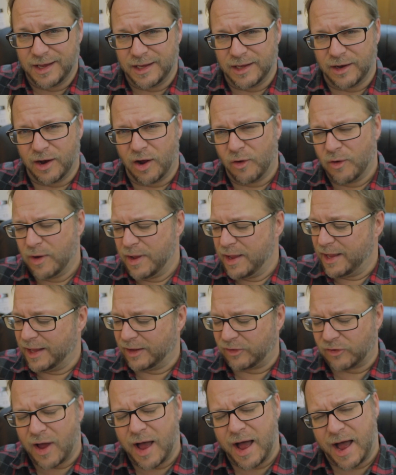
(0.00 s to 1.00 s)

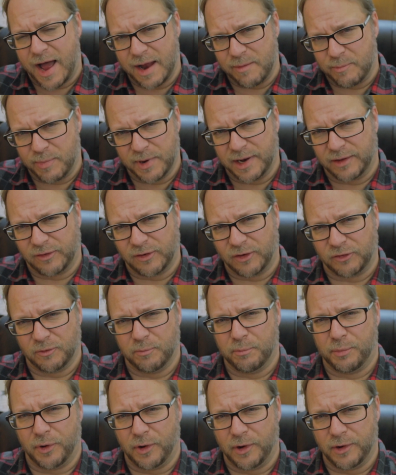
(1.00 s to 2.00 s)
it's hot, but it
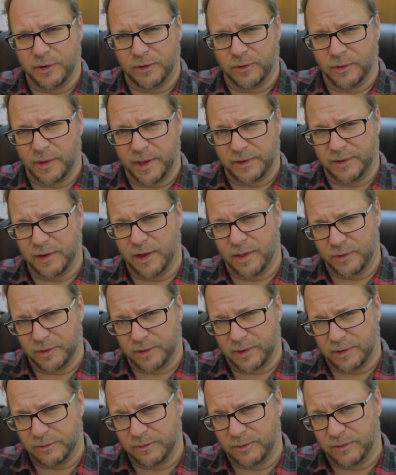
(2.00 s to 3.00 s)
doesn't burn you like the other